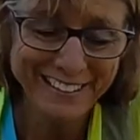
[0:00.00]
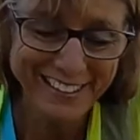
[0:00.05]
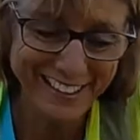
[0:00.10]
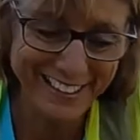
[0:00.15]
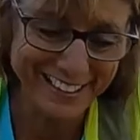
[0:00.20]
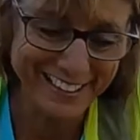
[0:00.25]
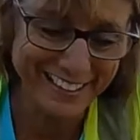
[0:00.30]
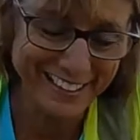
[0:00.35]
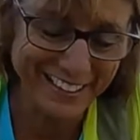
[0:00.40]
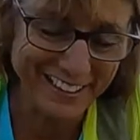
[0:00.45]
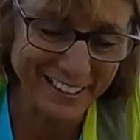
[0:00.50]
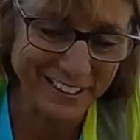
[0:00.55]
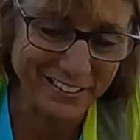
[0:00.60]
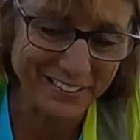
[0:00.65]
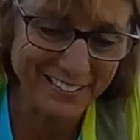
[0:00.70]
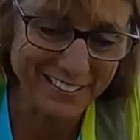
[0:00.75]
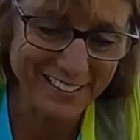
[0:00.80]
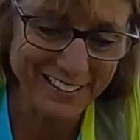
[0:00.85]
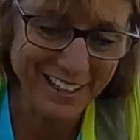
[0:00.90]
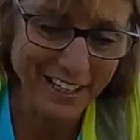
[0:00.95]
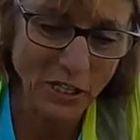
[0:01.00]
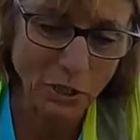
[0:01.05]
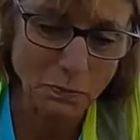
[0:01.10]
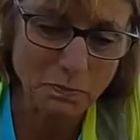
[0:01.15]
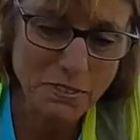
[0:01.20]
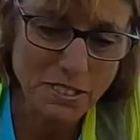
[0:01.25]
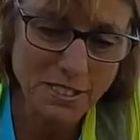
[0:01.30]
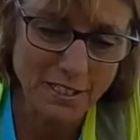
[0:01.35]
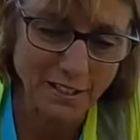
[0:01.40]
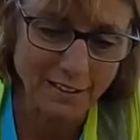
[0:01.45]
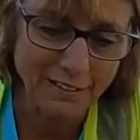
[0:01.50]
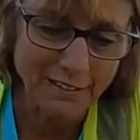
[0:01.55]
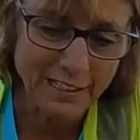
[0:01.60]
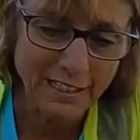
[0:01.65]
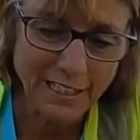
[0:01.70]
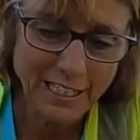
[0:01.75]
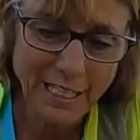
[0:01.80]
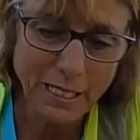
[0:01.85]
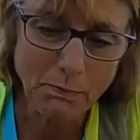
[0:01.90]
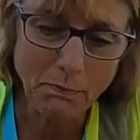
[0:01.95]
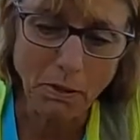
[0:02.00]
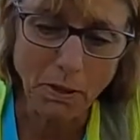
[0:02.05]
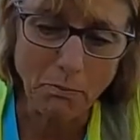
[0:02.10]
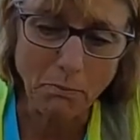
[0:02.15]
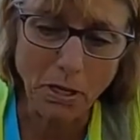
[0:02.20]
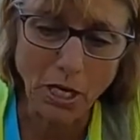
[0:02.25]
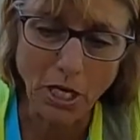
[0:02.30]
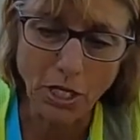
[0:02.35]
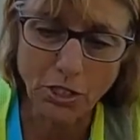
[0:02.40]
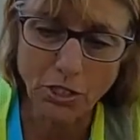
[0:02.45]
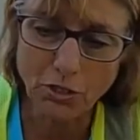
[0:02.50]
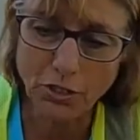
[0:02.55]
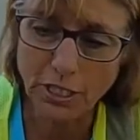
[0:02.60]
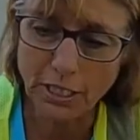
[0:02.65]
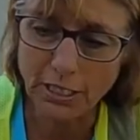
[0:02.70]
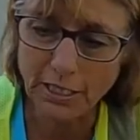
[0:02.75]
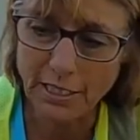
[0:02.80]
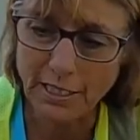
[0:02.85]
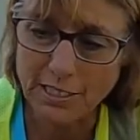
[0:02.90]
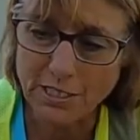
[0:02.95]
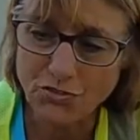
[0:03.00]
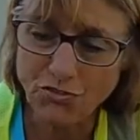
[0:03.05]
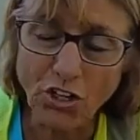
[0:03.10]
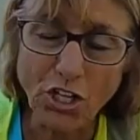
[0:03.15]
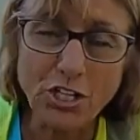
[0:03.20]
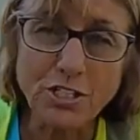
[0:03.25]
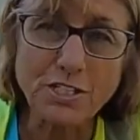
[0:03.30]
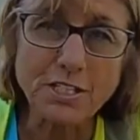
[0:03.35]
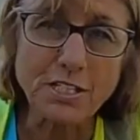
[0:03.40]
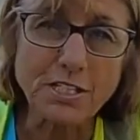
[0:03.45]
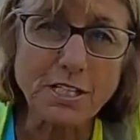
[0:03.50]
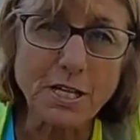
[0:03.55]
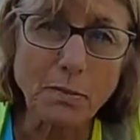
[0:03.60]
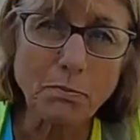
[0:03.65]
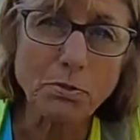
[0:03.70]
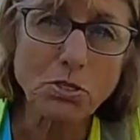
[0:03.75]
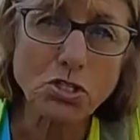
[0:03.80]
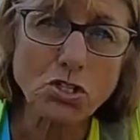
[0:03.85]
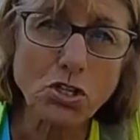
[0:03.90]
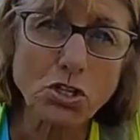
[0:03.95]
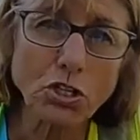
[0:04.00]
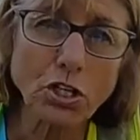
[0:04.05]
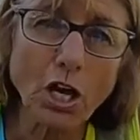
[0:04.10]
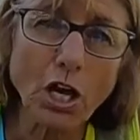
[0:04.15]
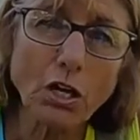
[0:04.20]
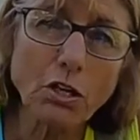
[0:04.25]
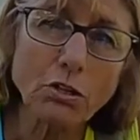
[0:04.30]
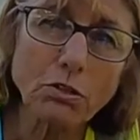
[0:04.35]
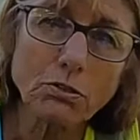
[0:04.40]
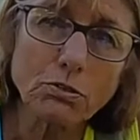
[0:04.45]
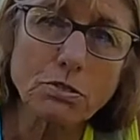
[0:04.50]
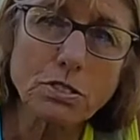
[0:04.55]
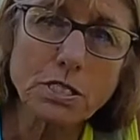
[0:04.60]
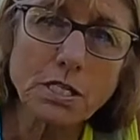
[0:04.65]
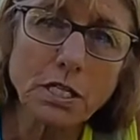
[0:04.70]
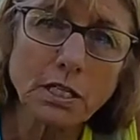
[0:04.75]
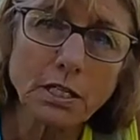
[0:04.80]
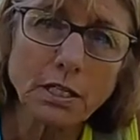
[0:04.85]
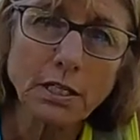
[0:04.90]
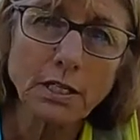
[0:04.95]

It, uh, it helps it keep it moderate as far as the temperature goes.